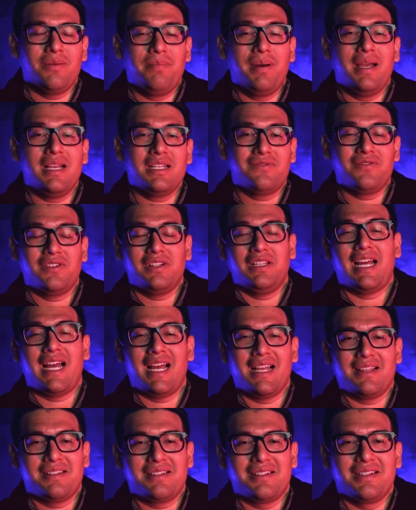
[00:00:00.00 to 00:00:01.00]
the best for
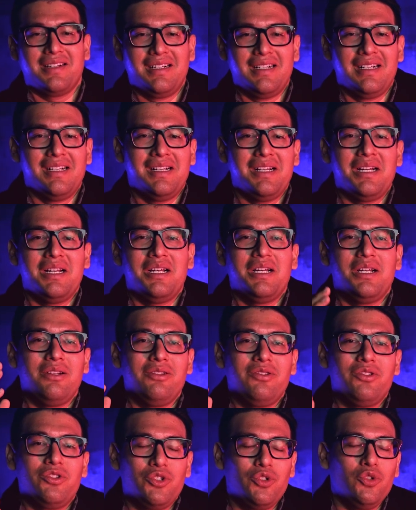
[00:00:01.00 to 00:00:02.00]
last.
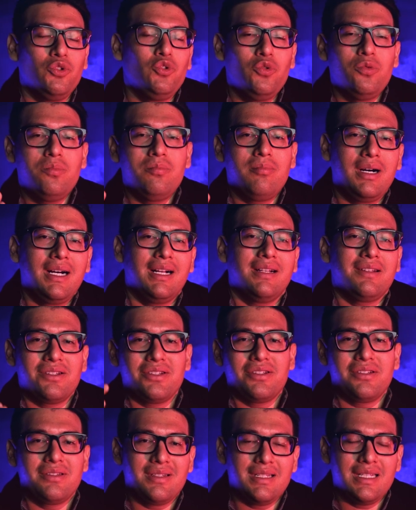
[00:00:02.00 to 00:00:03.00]
Too
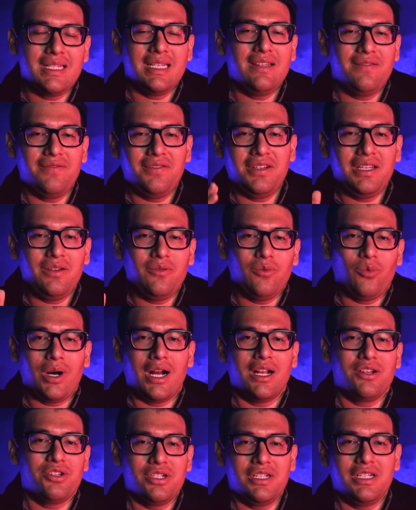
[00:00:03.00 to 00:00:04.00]
much TV
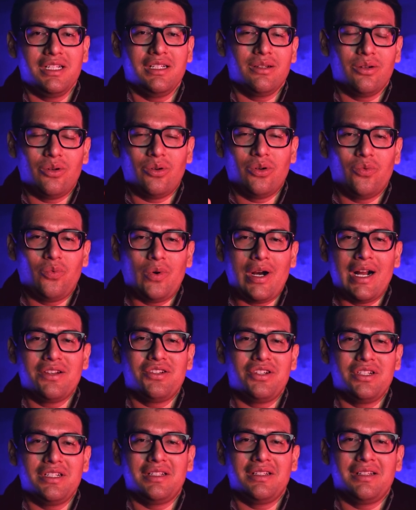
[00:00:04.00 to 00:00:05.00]
watching or
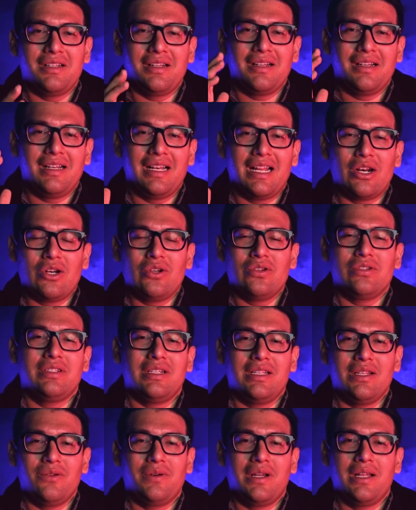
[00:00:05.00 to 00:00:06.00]
watching La
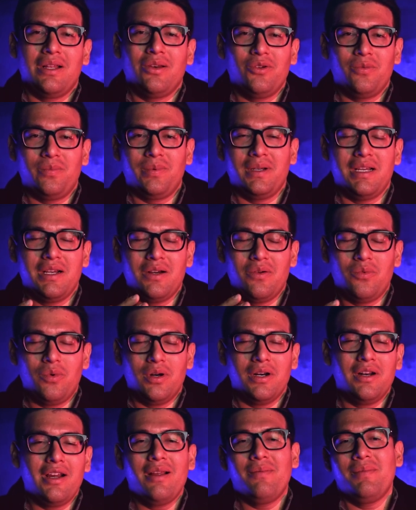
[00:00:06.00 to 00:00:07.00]
Rosa de Guadalupe. And
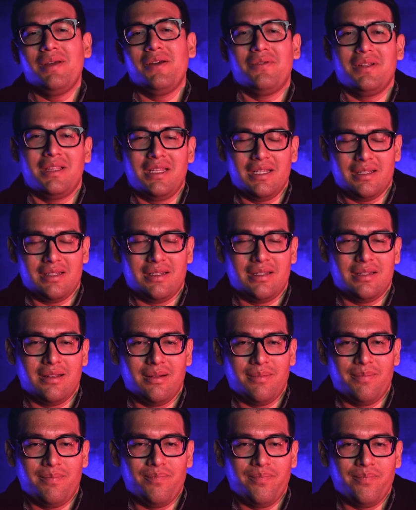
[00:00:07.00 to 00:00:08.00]
what do I mean with this?
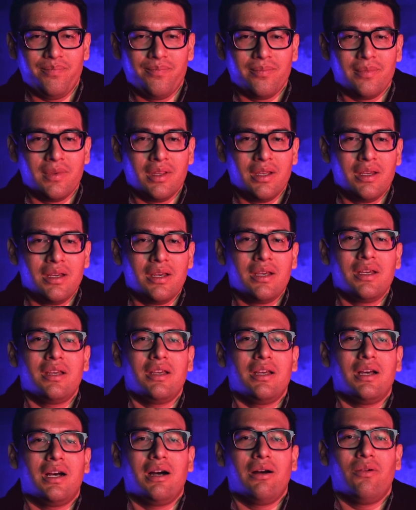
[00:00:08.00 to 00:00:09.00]

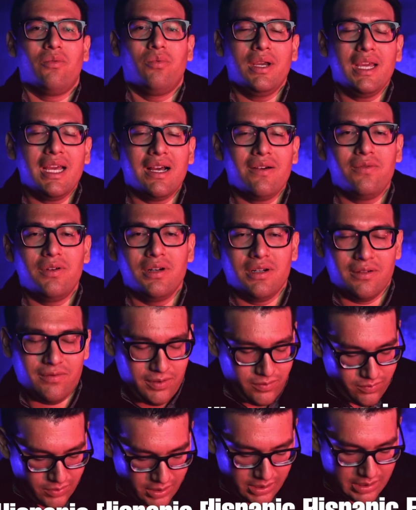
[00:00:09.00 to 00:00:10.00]
We have one of
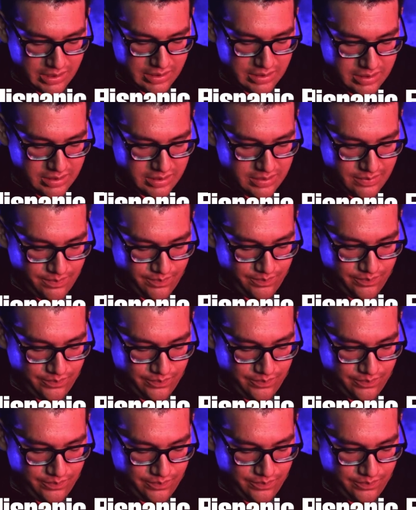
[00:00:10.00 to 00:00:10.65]
our workers.